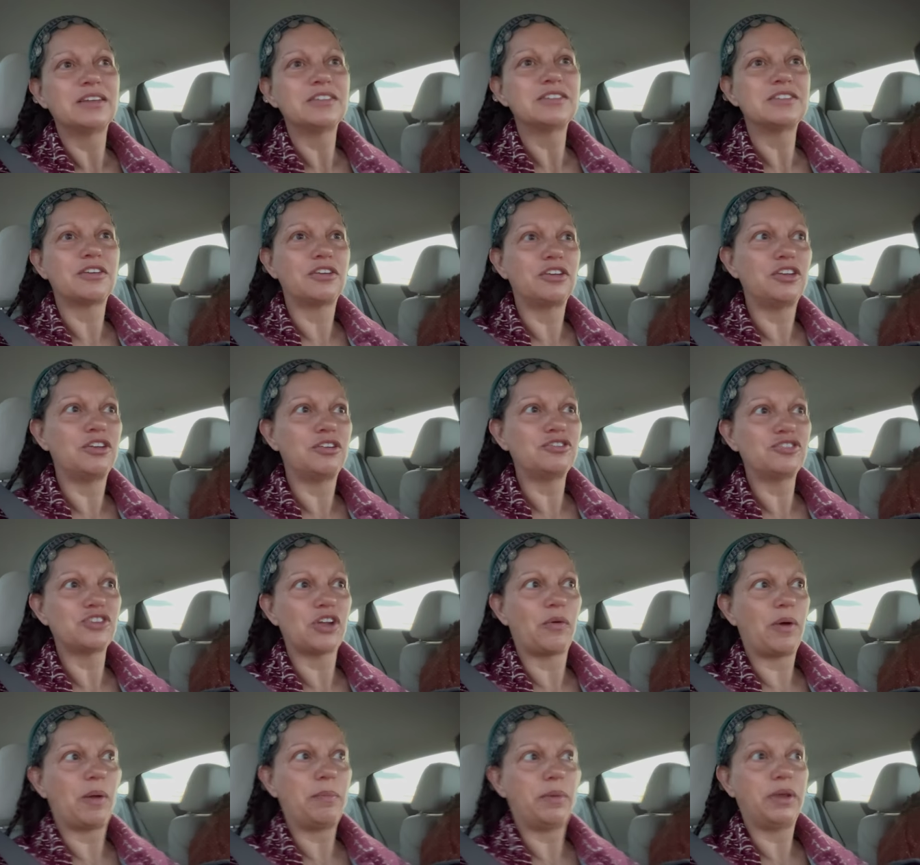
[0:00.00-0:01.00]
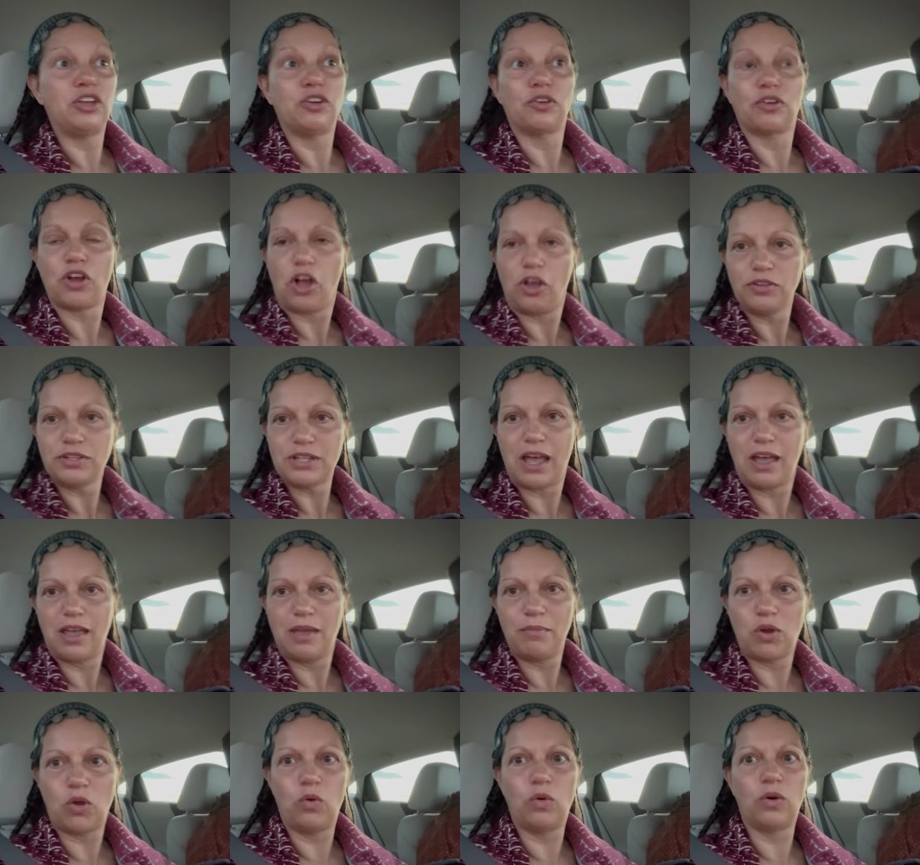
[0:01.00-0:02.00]
So you show up at your call
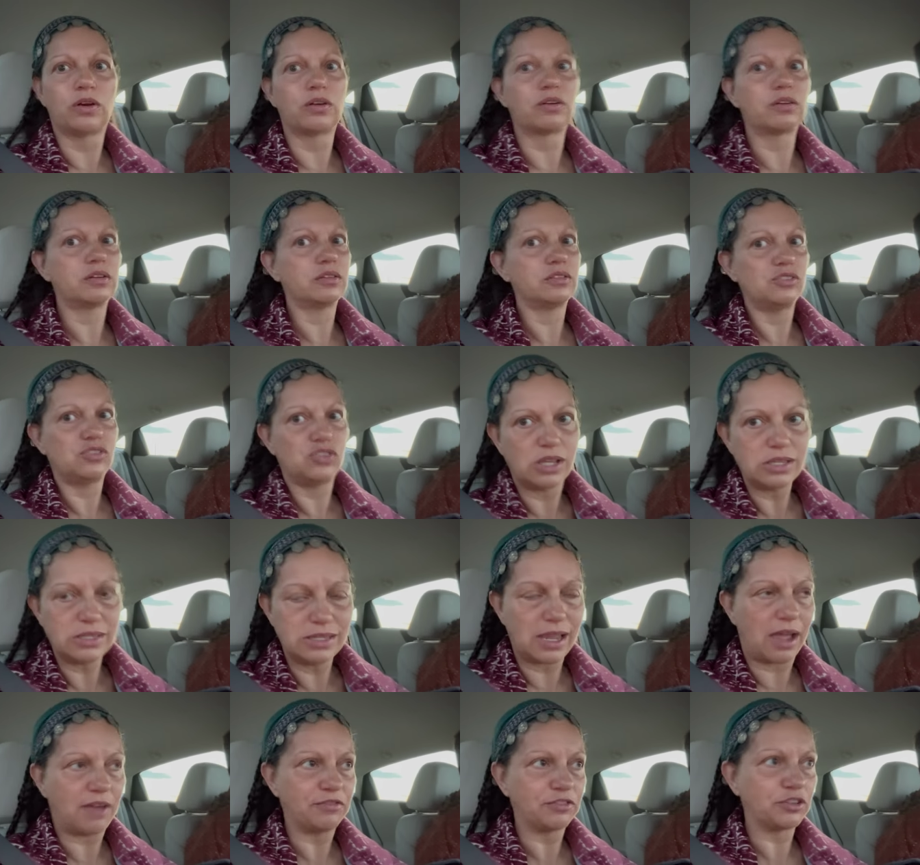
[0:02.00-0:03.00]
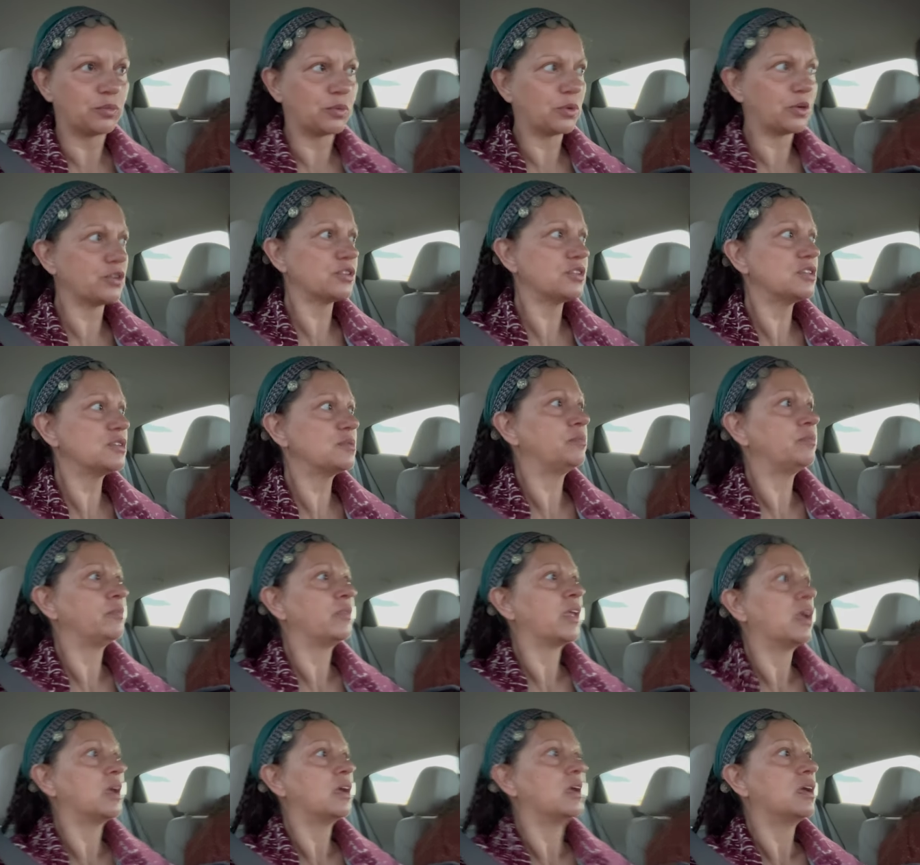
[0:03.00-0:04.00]
time or just afterwards.
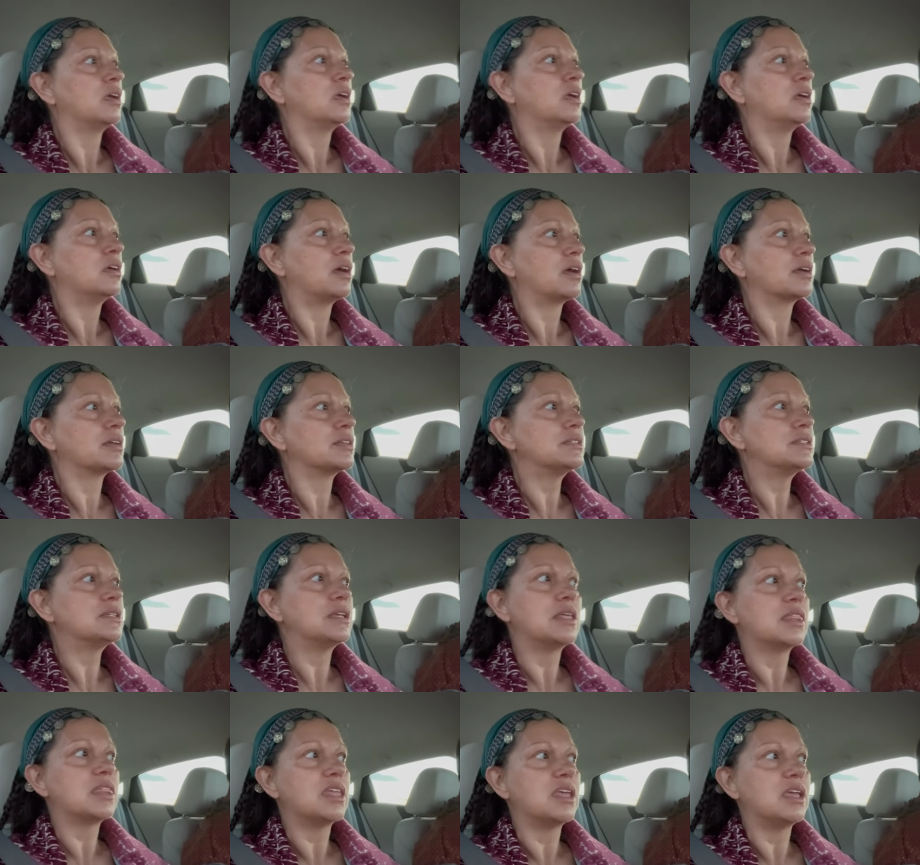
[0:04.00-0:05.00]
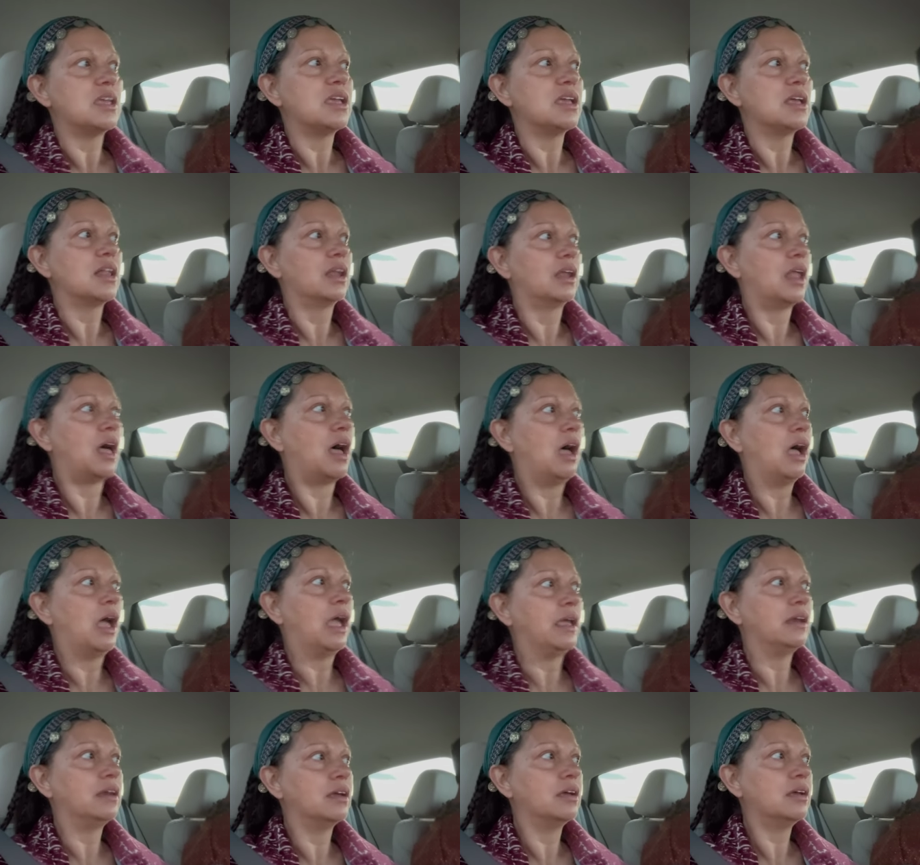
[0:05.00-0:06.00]
I can see the
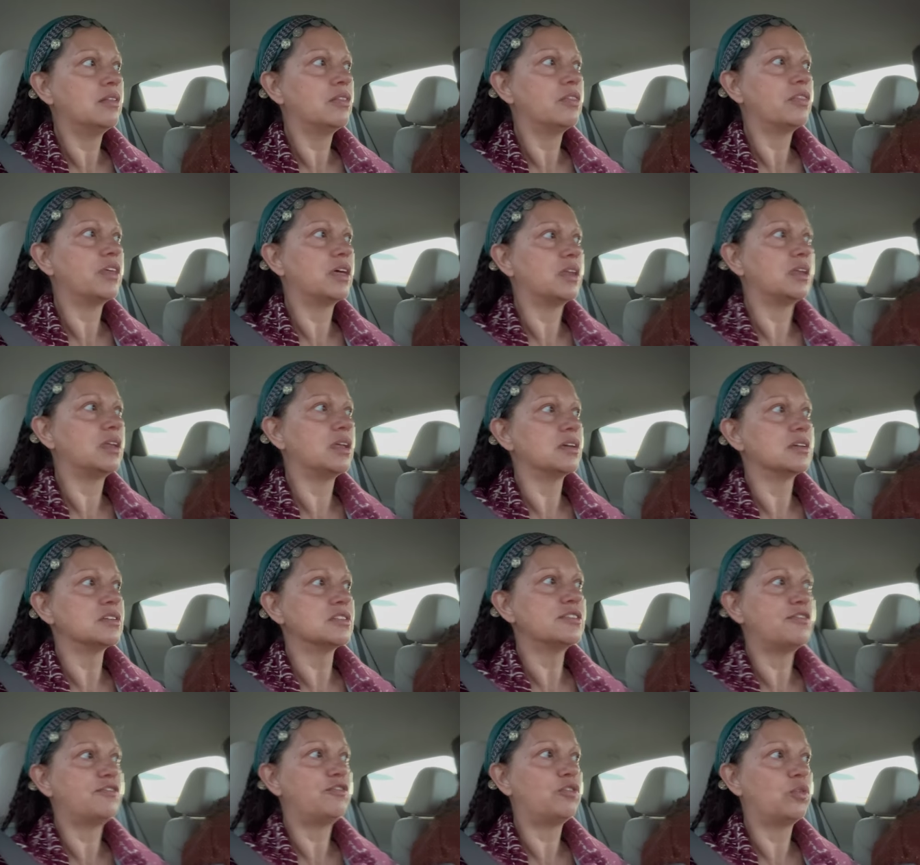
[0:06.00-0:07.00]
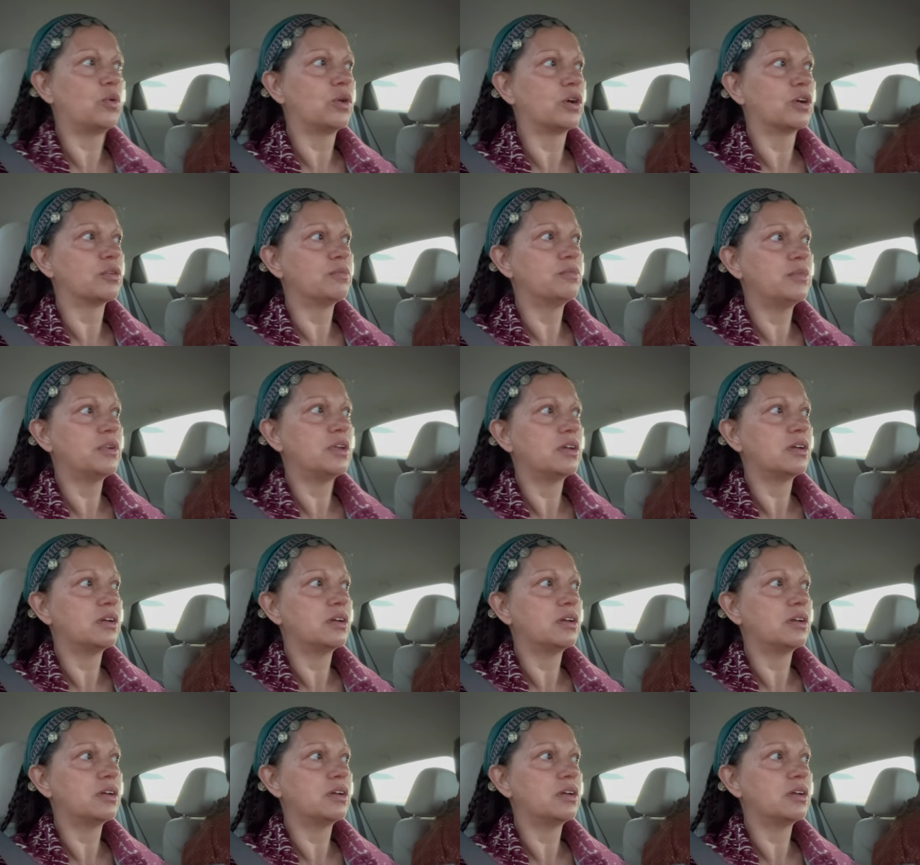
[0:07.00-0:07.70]
line that is formed